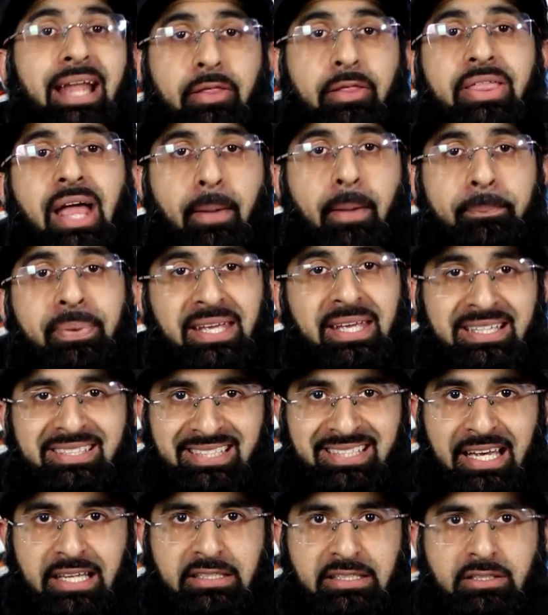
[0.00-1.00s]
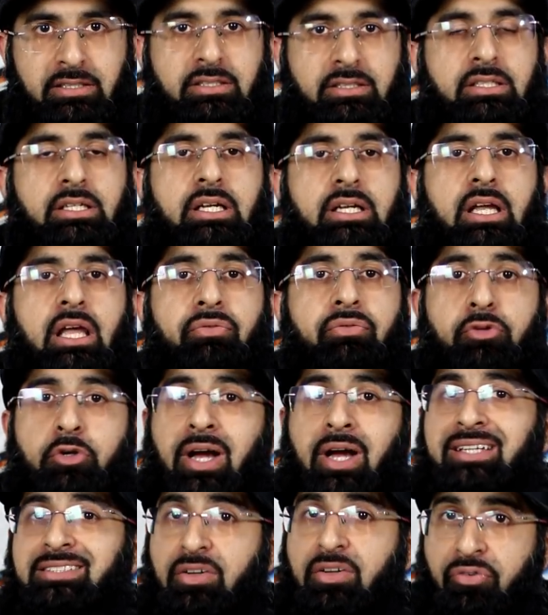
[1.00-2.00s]
Now, that being said. If you
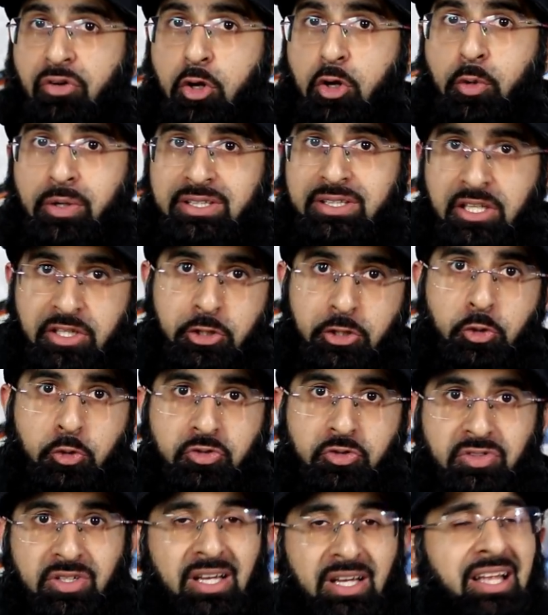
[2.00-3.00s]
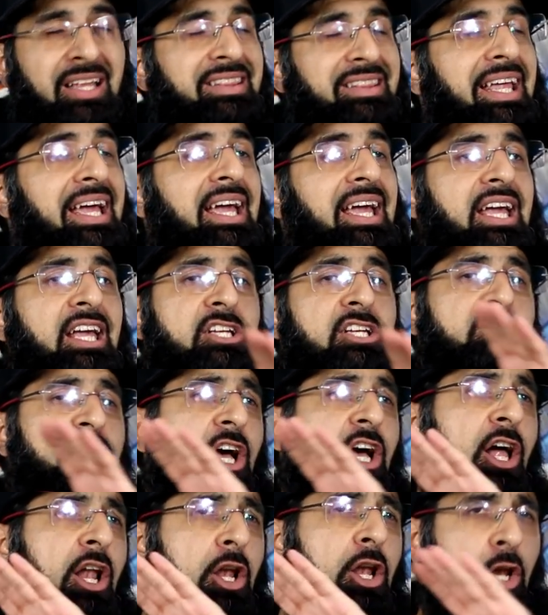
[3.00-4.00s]
guys are following the news, there
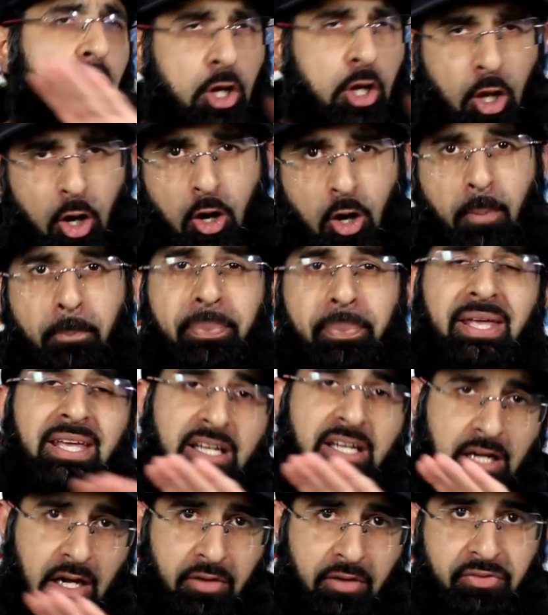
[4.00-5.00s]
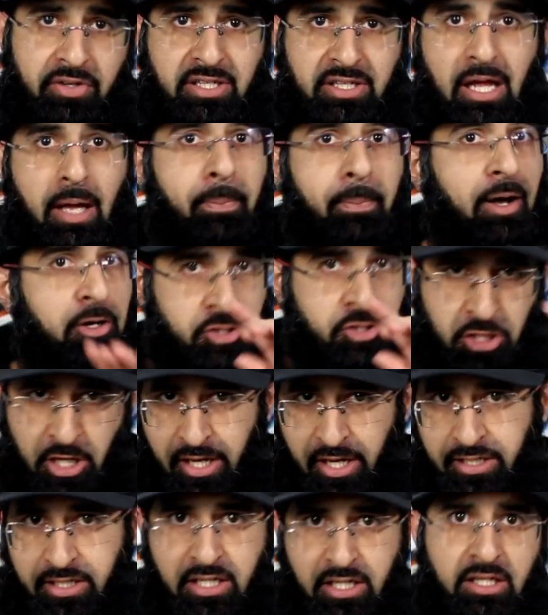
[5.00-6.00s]
is a lot being covered about
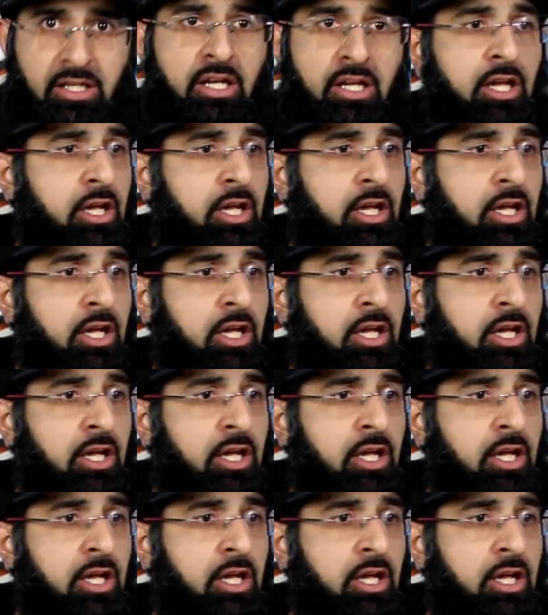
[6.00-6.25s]
China